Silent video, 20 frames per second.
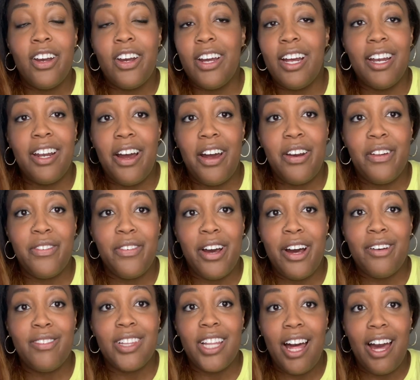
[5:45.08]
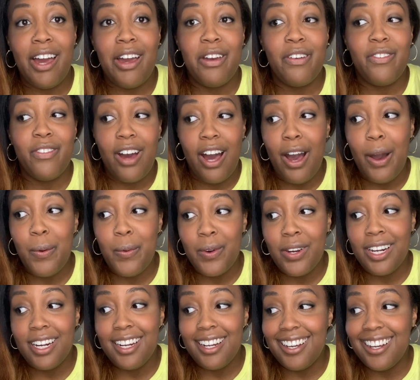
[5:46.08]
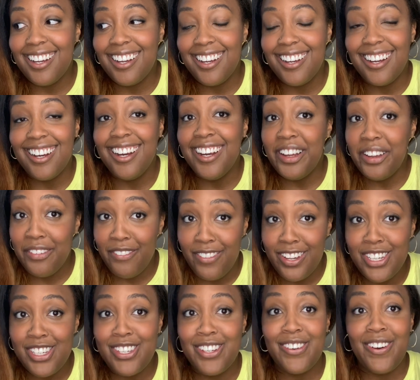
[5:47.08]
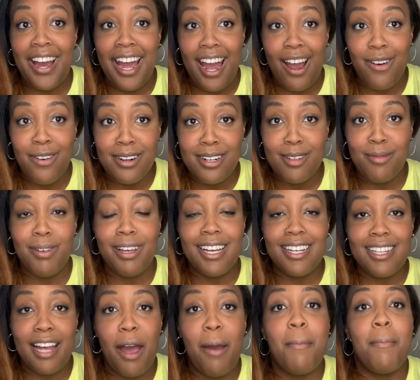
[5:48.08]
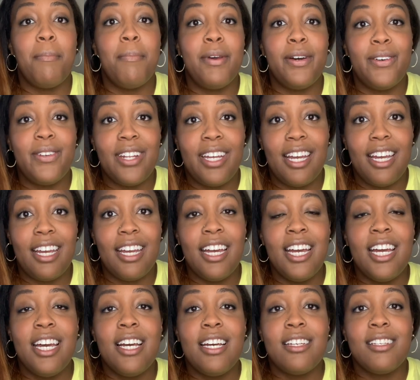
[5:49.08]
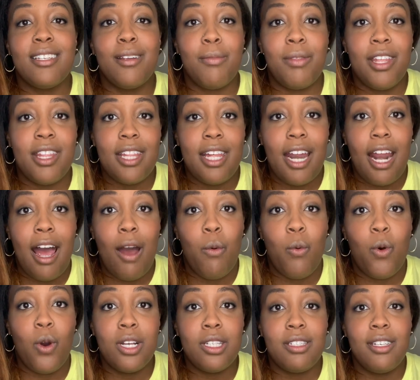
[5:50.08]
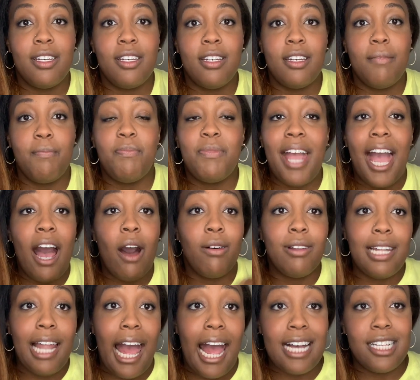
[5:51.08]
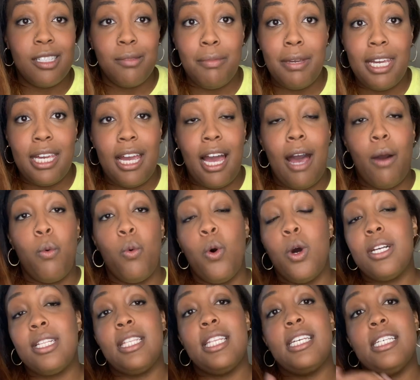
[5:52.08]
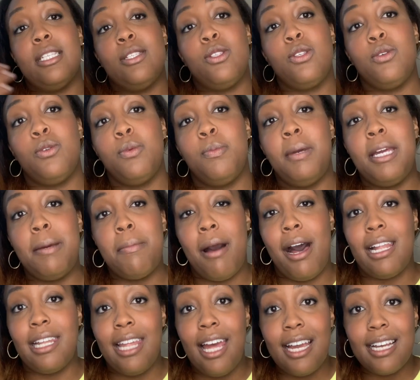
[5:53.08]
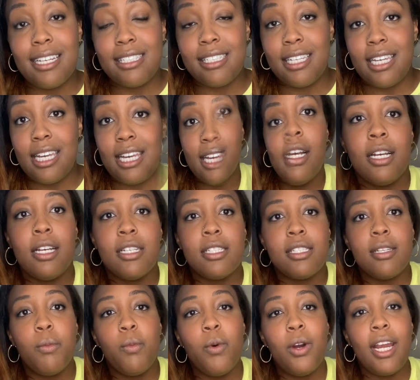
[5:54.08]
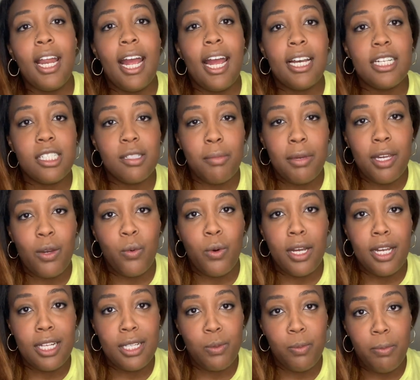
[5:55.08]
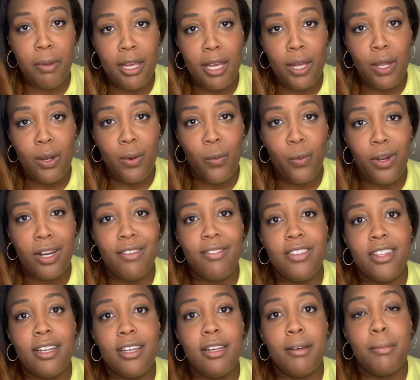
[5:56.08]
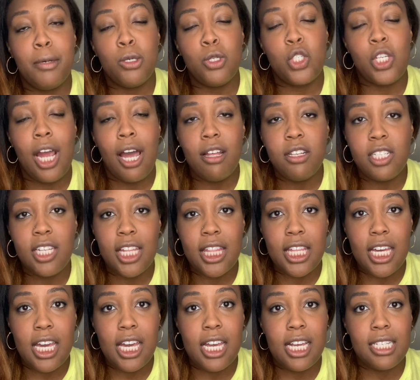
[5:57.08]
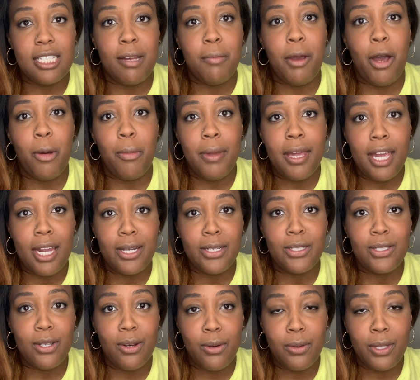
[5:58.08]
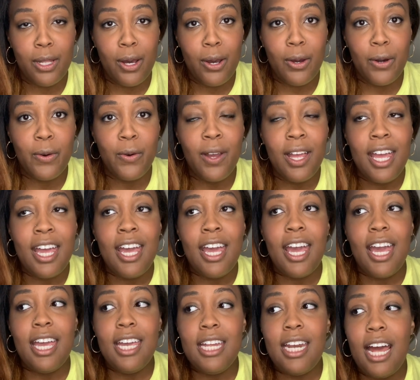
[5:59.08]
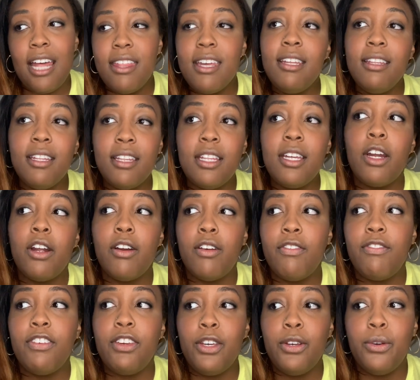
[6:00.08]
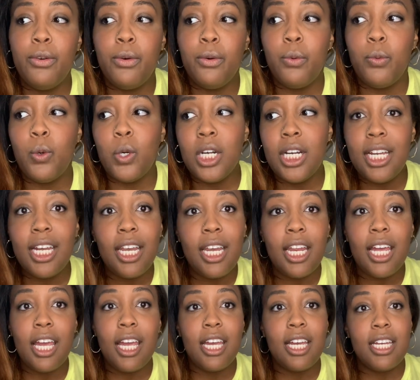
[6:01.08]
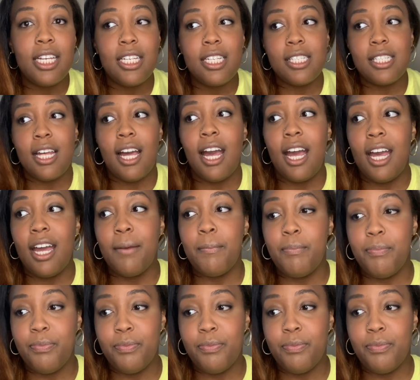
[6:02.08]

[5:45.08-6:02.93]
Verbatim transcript: a 9 to 5 life. I work unconventional hours because I'm building something that I want to outlast me. I want this to be my legacy. Someone asked me what has been one of the most challenging things about being a solo, and I think that there are a few. One is that